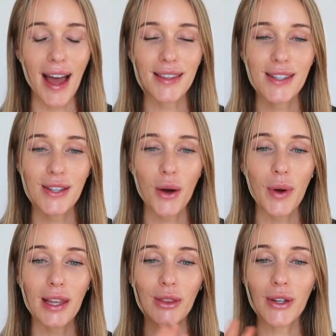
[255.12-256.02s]
And so
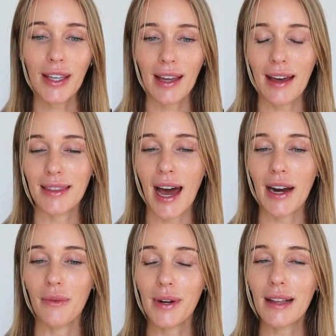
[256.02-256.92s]
in looking at that
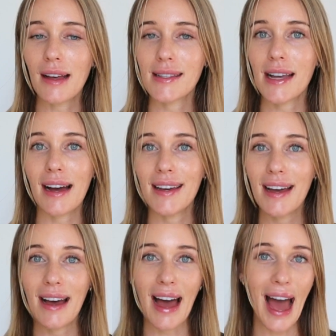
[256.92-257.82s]
and realizing
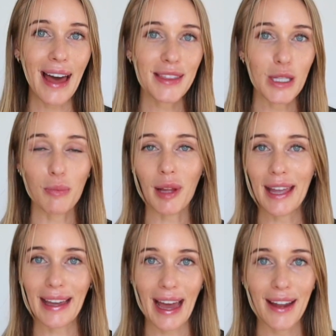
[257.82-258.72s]
I had this
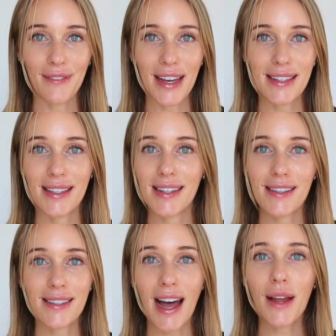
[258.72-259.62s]
blank canvas to
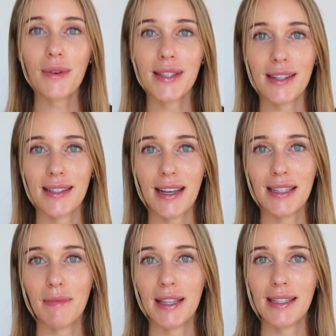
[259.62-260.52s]
decide what
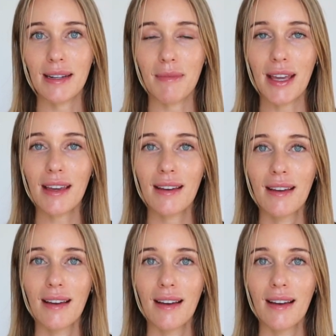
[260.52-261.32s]
success means to me,